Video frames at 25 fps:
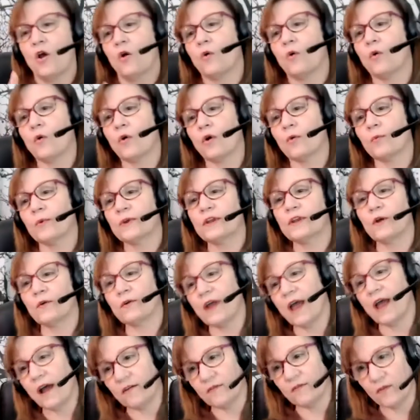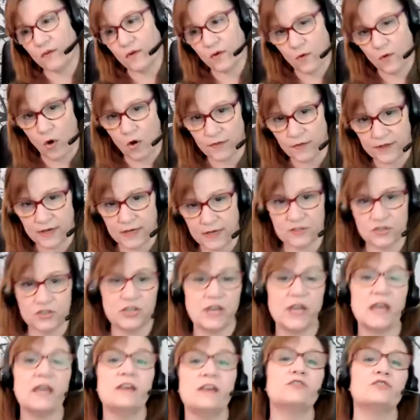or we don't have all the
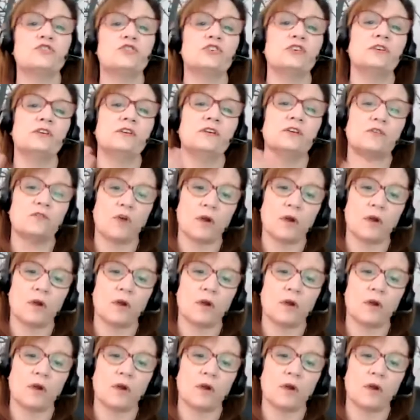education,